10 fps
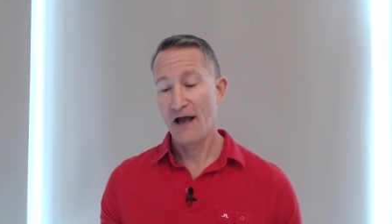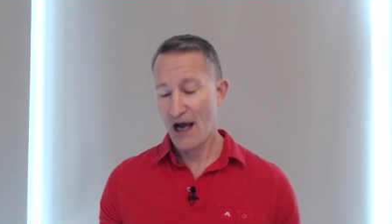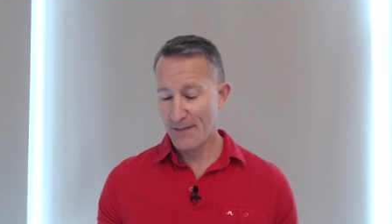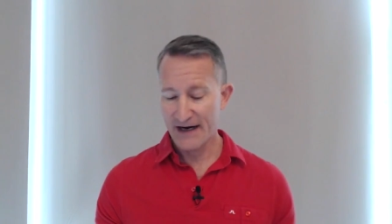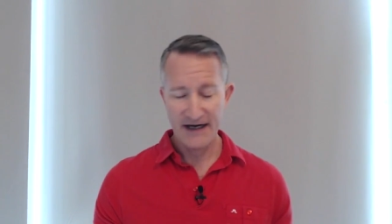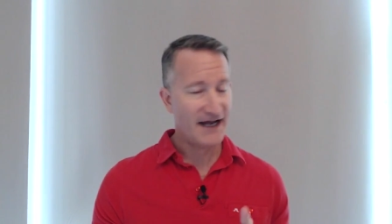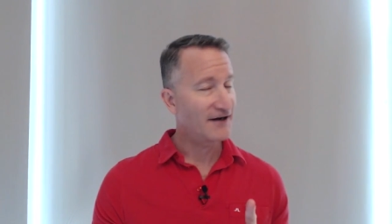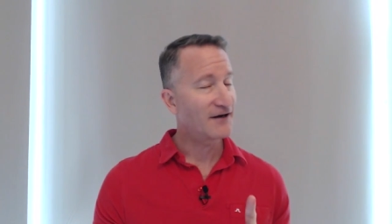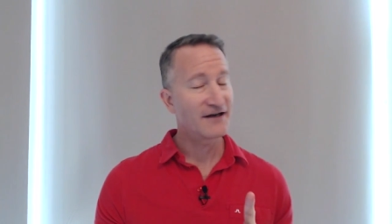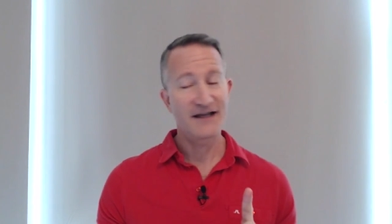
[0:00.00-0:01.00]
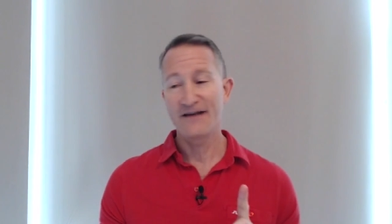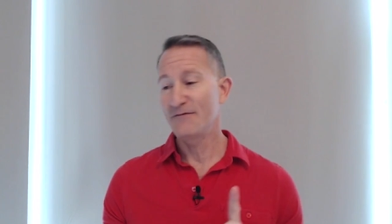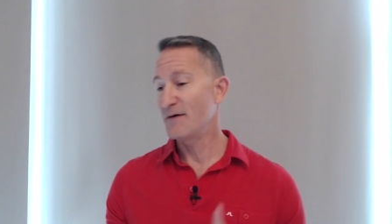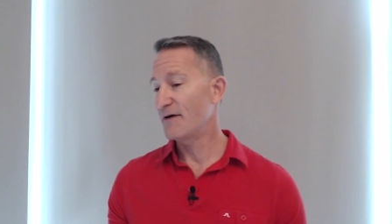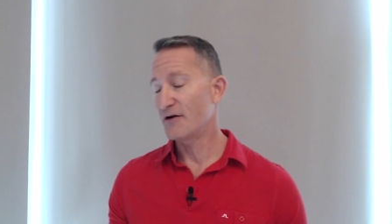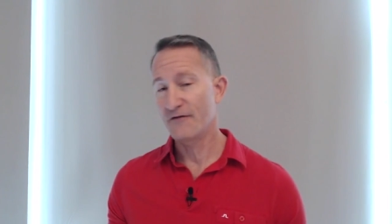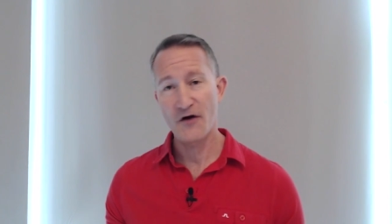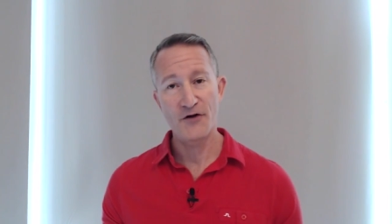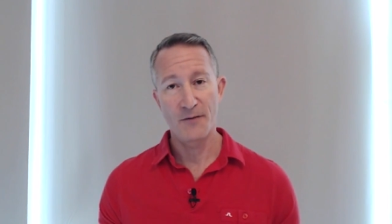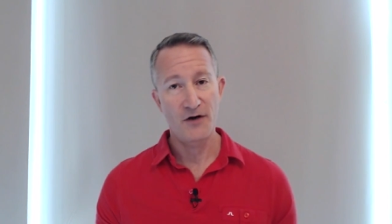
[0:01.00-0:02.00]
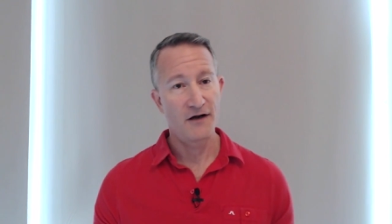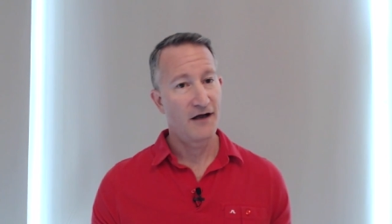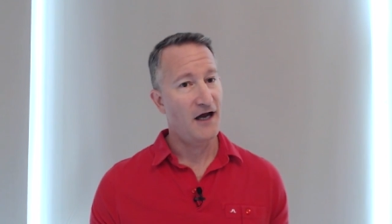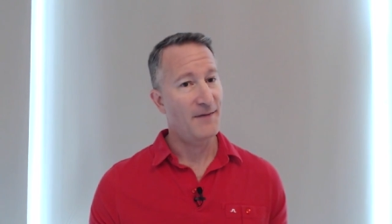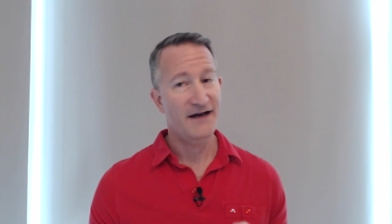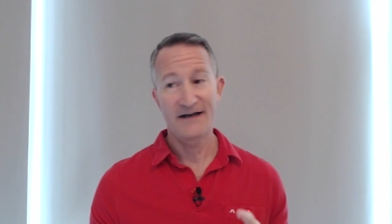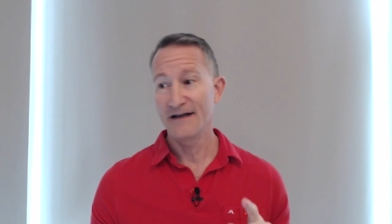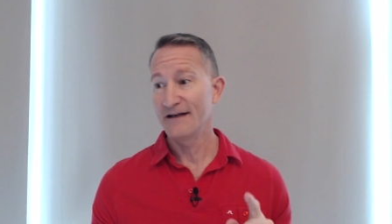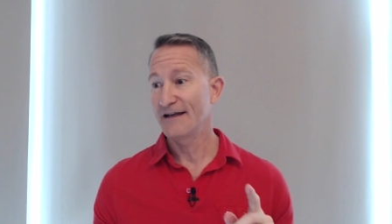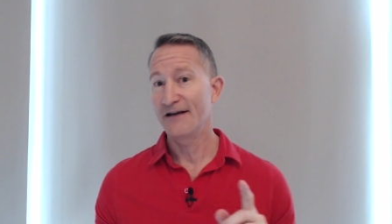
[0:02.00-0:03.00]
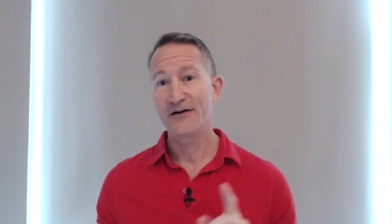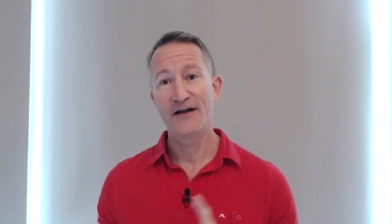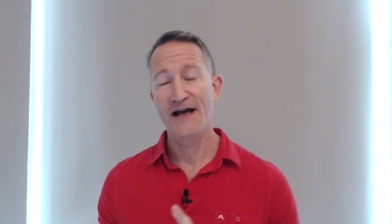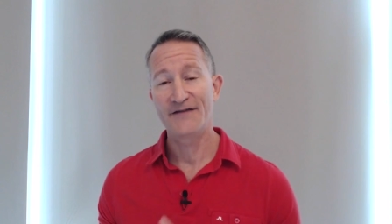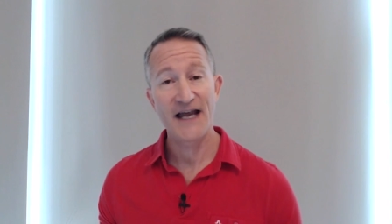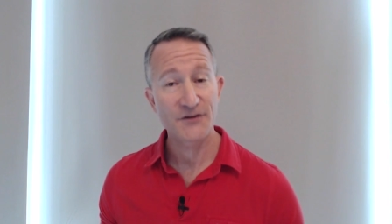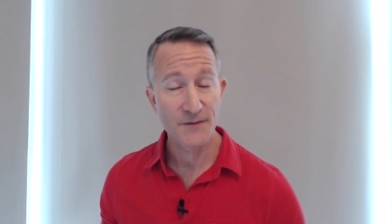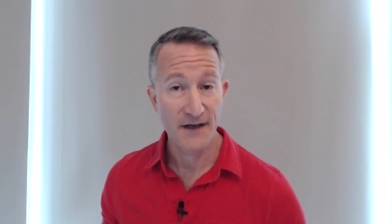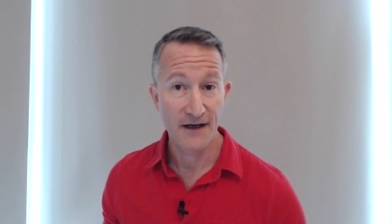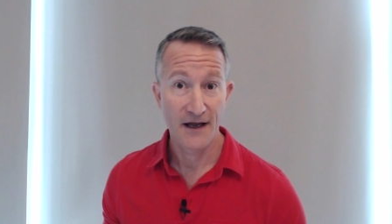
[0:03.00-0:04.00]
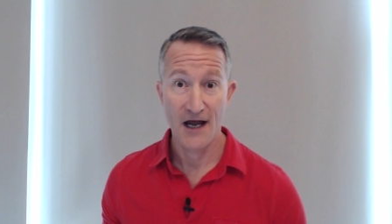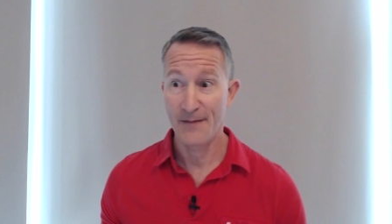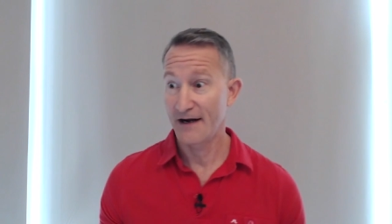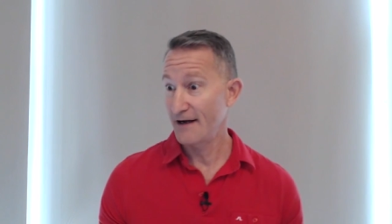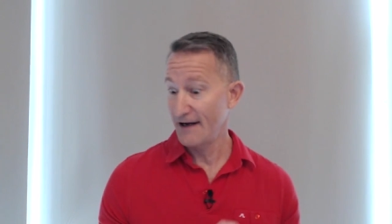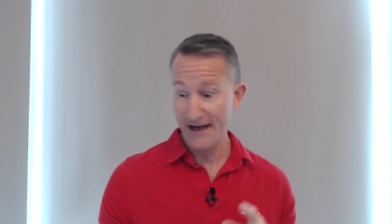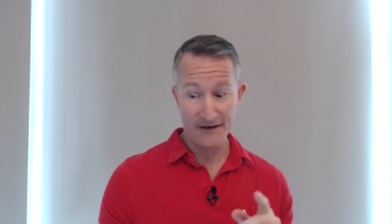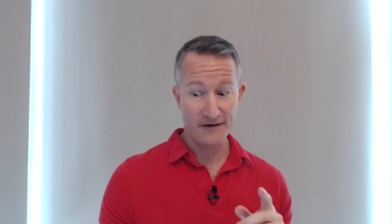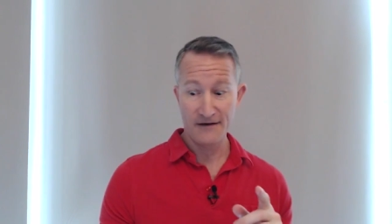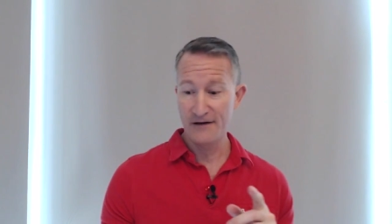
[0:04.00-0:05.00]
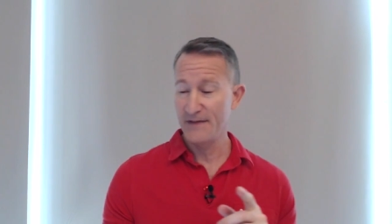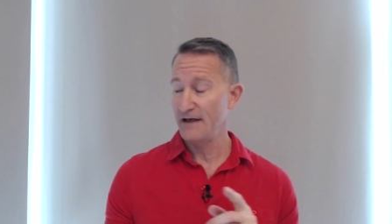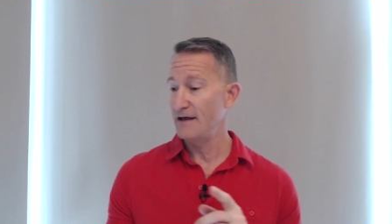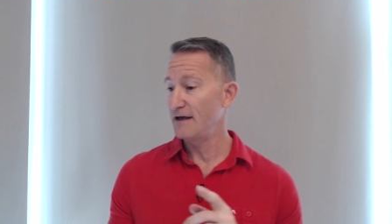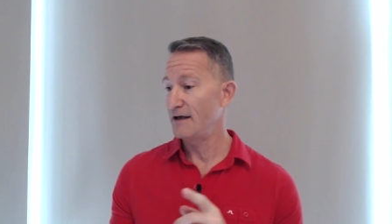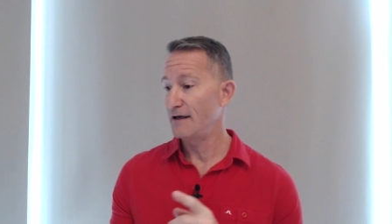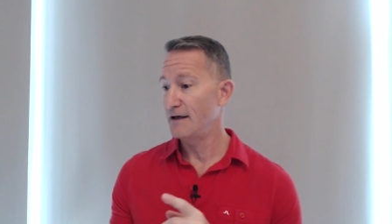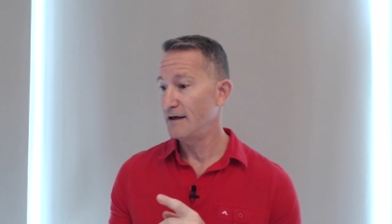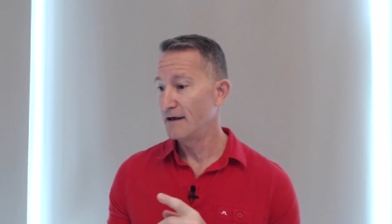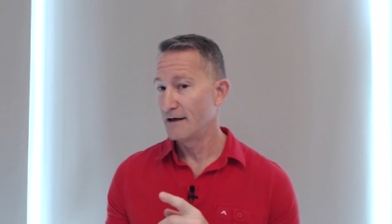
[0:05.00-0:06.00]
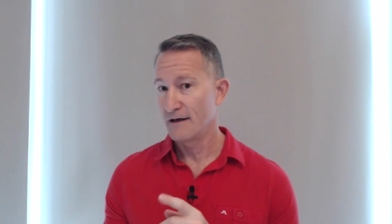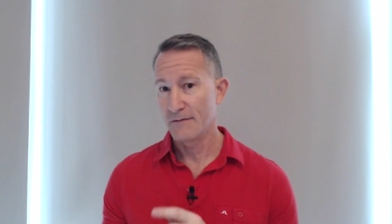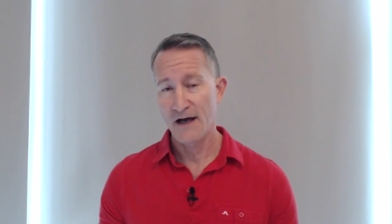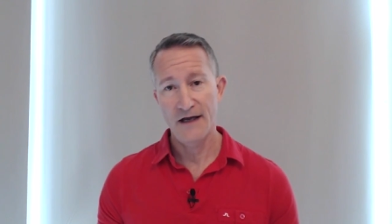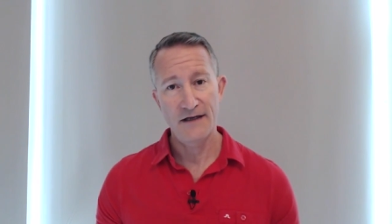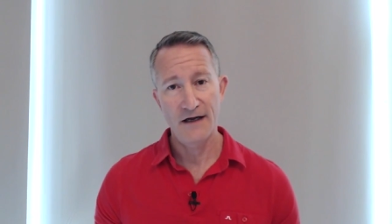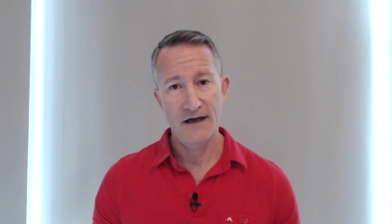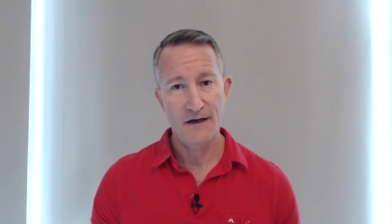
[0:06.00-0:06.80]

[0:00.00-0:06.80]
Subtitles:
How am I going to get her to give me her phone number? How am I going to get her to have sex with me? How am I going to get her to be my